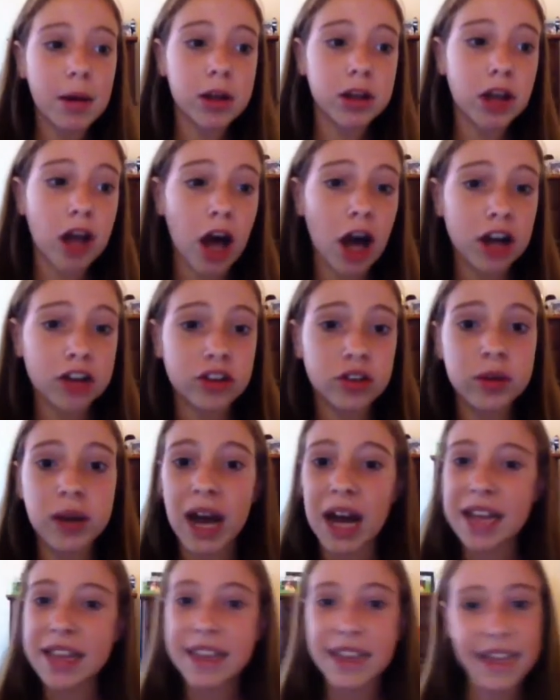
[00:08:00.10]
will talk to you
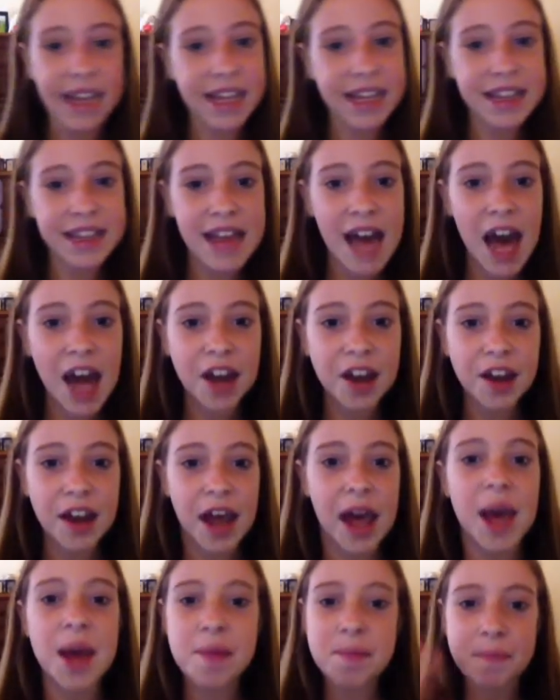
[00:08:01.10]
guys next
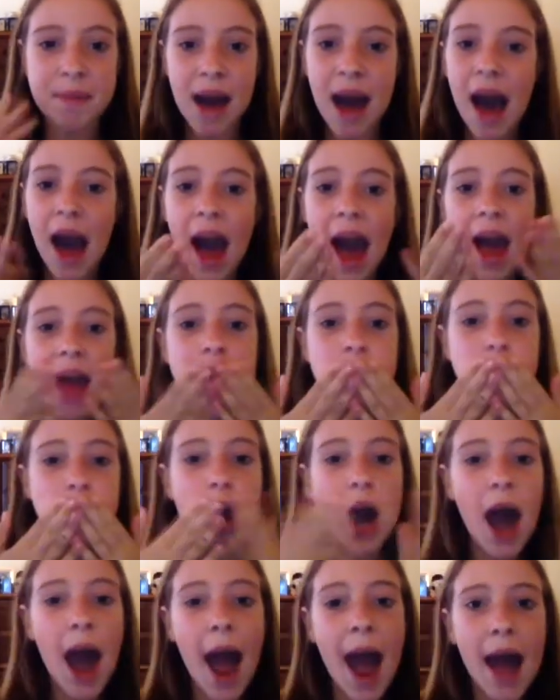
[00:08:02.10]
Saturday.
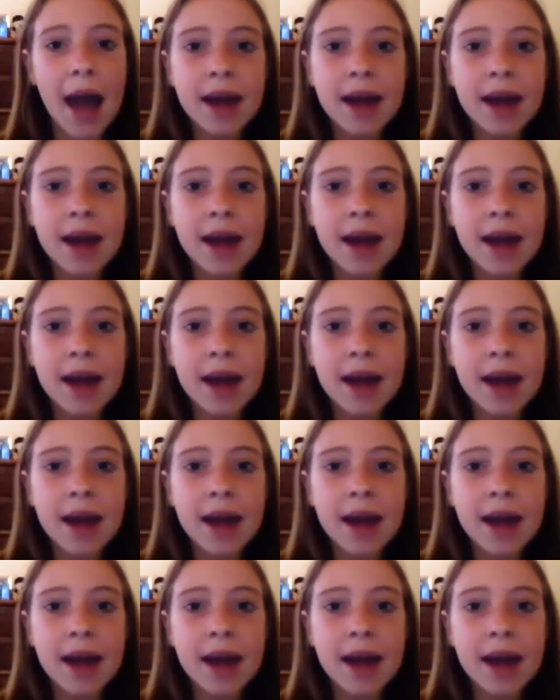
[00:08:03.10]
Bye!